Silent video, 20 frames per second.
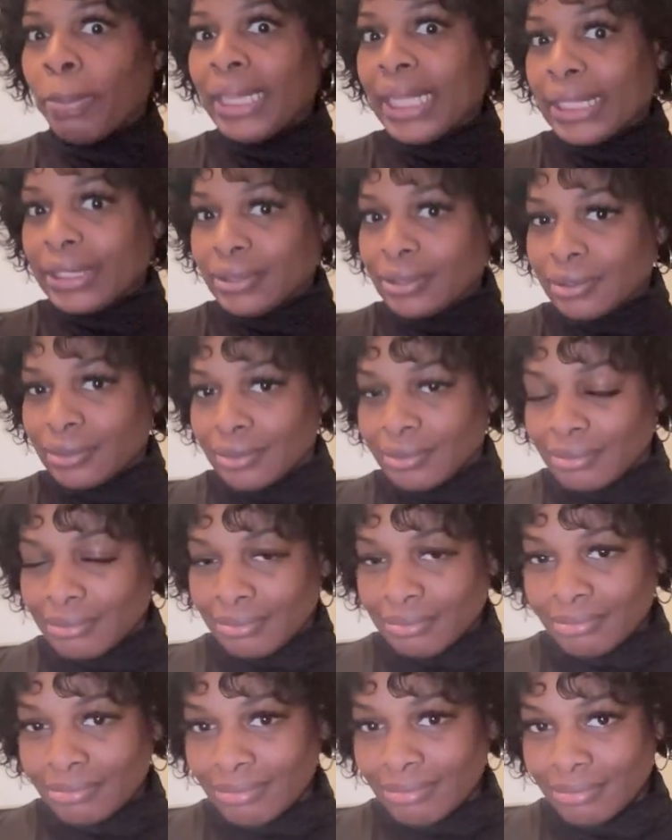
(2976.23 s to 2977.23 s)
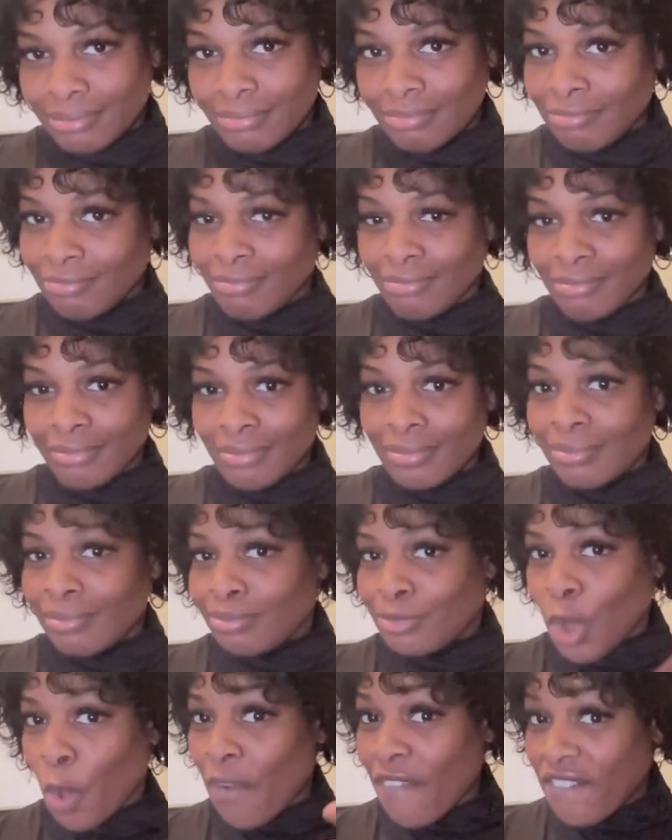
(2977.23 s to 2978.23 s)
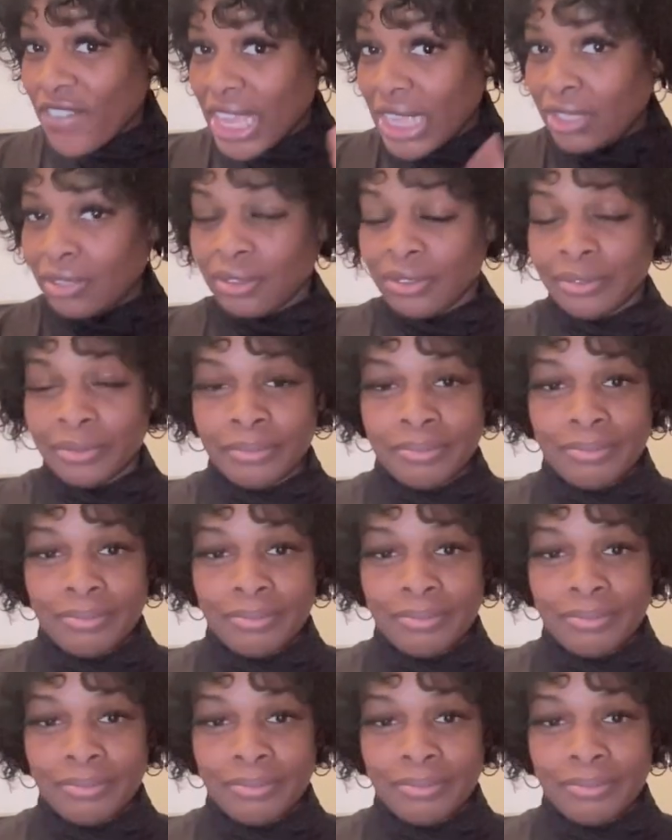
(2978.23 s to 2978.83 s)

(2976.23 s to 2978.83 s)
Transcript: place. No offense.